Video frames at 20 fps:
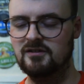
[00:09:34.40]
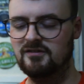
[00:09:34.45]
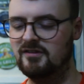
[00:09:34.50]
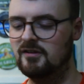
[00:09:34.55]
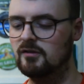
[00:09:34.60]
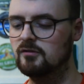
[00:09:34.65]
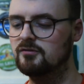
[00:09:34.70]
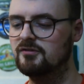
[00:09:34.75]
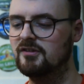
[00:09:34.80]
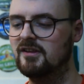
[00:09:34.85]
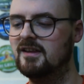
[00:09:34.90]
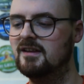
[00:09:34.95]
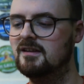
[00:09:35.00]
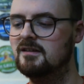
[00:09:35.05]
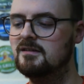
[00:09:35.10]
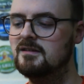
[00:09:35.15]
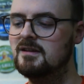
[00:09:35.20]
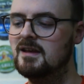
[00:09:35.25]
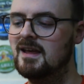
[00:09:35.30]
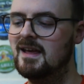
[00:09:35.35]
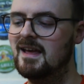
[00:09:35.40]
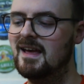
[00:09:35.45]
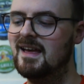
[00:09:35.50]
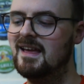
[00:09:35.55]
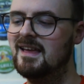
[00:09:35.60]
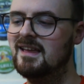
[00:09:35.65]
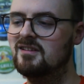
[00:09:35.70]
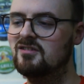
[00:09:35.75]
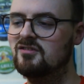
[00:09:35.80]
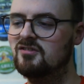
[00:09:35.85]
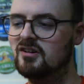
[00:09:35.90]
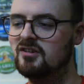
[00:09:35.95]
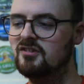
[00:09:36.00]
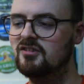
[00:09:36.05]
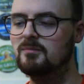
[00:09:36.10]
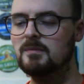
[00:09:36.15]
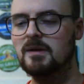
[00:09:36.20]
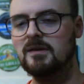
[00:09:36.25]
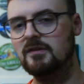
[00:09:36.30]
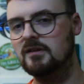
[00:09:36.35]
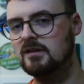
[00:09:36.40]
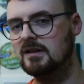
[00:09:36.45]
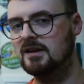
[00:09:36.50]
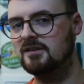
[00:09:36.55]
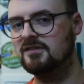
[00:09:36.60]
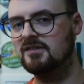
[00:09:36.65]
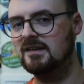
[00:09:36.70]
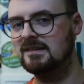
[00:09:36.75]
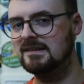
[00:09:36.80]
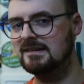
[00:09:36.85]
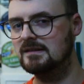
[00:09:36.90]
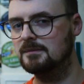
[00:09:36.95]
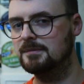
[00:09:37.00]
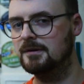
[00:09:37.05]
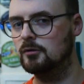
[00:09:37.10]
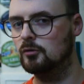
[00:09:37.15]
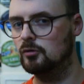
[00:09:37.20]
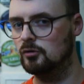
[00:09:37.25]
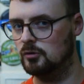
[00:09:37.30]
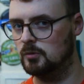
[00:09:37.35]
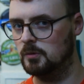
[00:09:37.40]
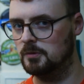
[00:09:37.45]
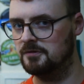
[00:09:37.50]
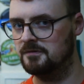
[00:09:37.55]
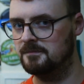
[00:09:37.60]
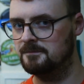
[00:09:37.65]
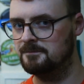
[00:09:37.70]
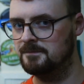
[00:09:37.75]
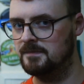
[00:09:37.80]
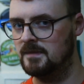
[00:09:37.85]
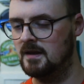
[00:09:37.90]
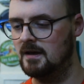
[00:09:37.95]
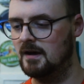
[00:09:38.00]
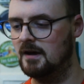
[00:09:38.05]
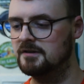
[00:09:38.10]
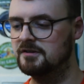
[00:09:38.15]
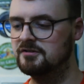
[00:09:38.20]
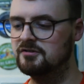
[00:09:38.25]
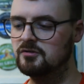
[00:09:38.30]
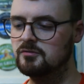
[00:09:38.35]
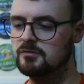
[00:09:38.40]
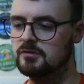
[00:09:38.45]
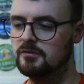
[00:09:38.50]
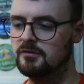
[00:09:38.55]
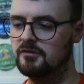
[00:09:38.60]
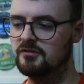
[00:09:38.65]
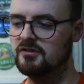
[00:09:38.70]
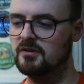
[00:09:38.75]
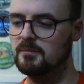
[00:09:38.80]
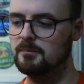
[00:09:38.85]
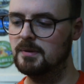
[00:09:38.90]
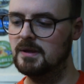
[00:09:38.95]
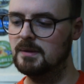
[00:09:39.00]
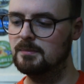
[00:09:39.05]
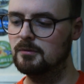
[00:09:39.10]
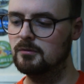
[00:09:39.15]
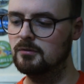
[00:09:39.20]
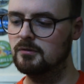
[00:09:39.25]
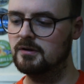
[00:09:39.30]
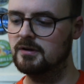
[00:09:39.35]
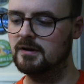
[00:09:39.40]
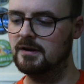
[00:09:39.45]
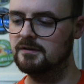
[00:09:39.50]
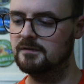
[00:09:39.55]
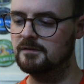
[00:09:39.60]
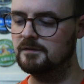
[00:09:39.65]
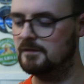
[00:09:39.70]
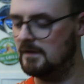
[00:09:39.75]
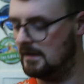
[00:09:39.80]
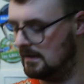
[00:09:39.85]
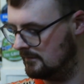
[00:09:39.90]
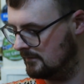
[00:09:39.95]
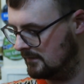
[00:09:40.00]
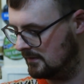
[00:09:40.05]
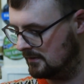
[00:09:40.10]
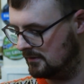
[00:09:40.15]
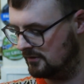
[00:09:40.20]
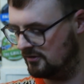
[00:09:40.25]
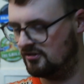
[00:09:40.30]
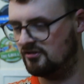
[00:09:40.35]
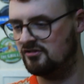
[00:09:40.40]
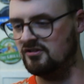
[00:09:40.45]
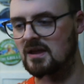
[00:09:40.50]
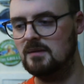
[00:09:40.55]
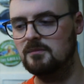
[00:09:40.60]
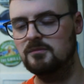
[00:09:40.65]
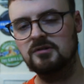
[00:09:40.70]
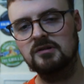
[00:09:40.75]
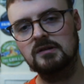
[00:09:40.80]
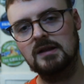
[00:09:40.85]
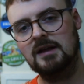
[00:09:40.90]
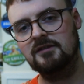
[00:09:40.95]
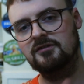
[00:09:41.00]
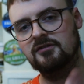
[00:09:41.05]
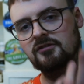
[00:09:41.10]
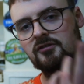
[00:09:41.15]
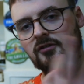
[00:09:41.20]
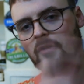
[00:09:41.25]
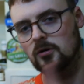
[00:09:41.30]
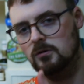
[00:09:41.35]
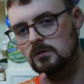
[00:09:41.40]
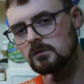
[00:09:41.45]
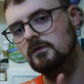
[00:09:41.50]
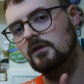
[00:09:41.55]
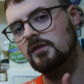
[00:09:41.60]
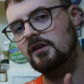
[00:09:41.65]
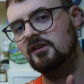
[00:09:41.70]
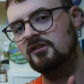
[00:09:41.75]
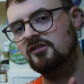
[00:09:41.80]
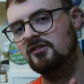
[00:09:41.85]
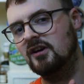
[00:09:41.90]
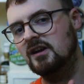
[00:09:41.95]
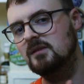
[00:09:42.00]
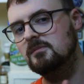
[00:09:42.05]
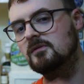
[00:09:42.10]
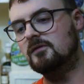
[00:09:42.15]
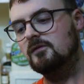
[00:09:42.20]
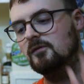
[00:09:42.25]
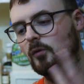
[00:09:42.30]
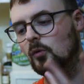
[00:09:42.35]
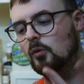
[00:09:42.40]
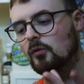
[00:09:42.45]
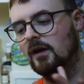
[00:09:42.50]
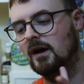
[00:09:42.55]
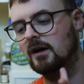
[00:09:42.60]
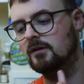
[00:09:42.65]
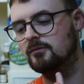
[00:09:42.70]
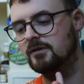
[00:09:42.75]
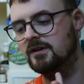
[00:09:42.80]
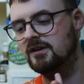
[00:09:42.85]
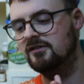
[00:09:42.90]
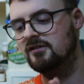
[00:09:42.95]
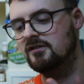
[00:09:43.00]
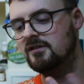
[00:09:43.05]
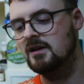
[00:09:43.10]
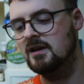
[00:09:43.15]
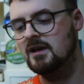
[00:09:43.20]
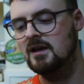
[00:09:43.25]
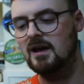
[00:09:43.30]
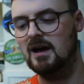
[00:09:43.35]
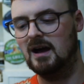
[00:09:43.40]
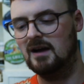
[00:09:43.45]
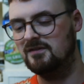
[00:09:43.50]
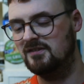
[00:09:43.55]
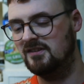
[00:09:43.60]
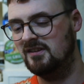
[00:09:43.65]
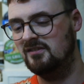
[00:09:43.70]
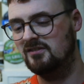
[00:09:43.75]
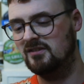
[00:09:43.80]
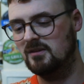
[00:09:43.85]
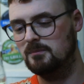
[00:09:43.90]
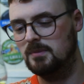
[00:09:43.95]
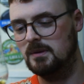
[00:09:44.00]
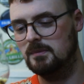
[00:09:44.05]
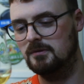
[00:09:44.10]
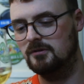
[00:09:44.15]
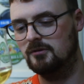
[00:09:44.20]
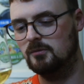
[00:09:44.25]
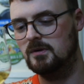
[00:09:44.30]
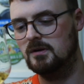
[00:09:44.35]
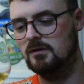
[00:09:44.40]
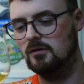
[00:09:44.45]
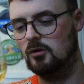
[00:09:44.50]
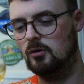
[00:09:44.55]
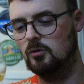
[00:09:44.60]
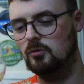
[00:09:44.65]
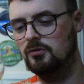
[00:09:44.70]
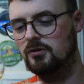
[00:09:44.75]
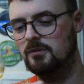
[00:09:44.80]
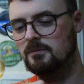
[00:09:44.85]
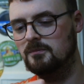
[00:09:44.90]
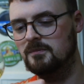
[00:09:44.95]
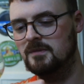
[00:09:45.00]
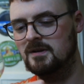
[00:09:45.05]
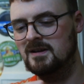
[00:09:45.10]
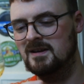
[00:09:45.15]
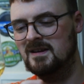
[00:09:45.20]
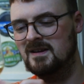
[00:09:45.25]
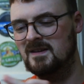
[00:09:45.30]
tilt in. It does make the glass that little bit awkward. And I do know that some people kind of favour stemmed glasses over this type for that reason. I've seen some people as well hold them